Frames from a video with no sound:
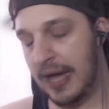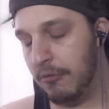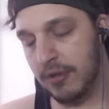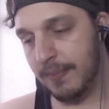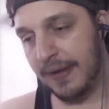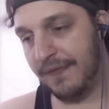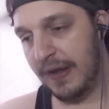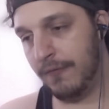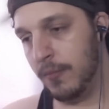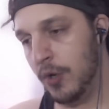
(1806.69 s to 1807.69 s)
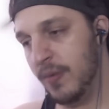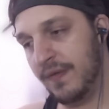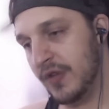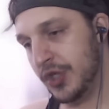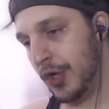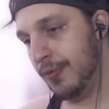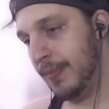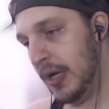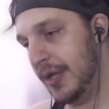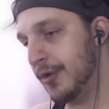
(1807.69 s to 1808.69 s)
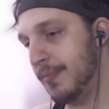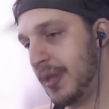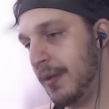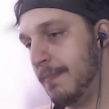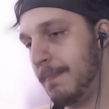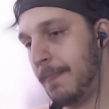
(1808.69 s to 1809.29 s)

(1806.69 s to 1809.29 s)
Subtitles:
that was my favorite moment of the show, 100%.